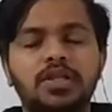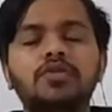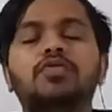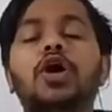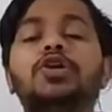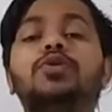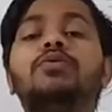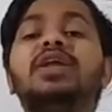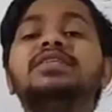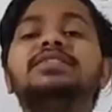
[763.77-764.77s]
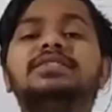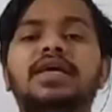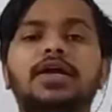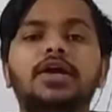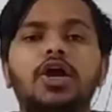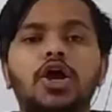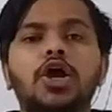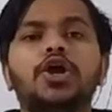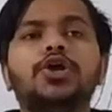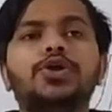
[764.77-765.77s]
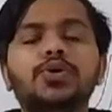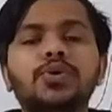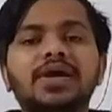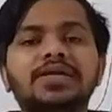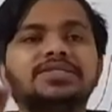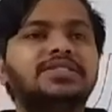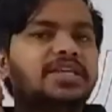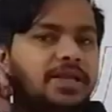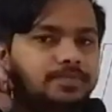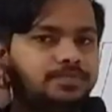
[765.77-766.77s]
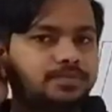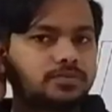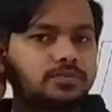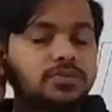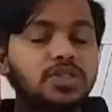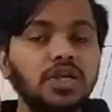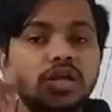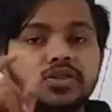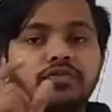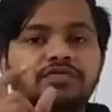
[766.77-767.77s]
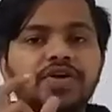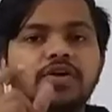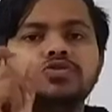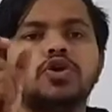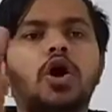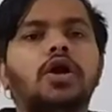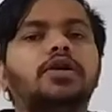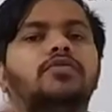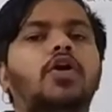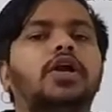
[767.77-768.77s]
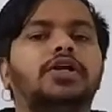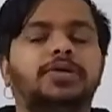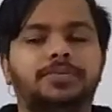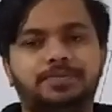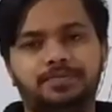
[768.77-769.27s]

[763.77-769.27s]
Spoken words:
Then what you will see, you can see the waves on the water,